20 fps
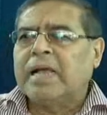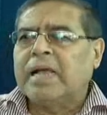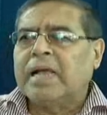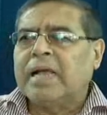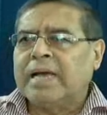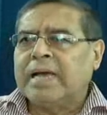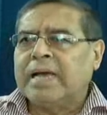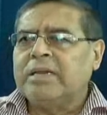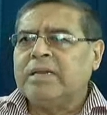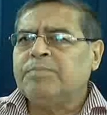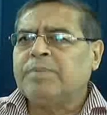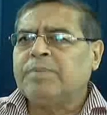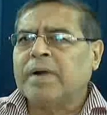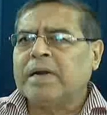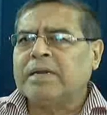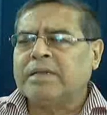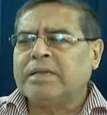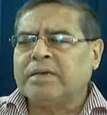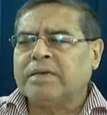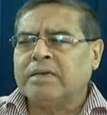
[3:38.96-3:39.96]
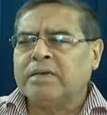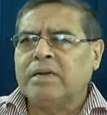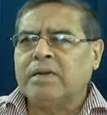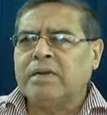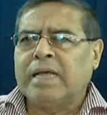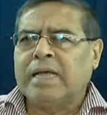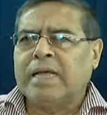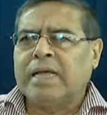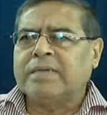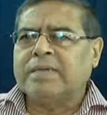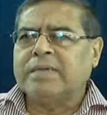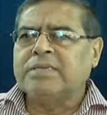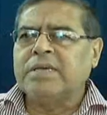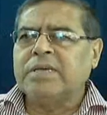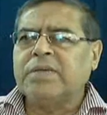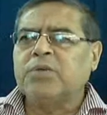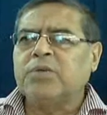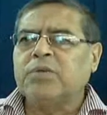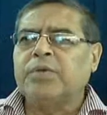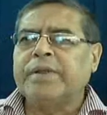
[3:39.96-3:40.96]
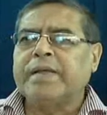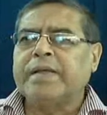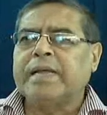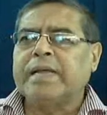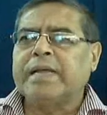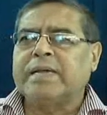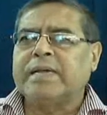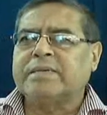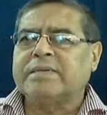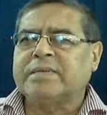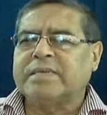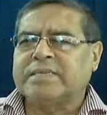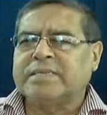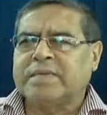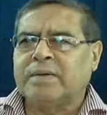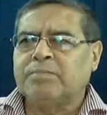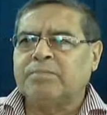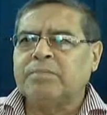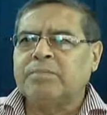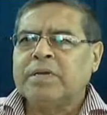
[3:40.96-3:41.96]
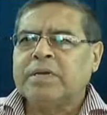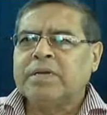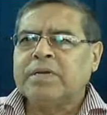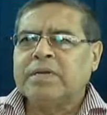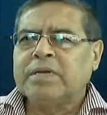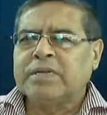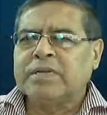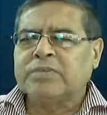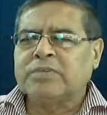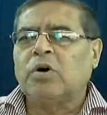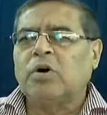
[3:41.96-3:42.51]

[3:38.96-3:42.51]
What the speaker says: Any particle executing SHM is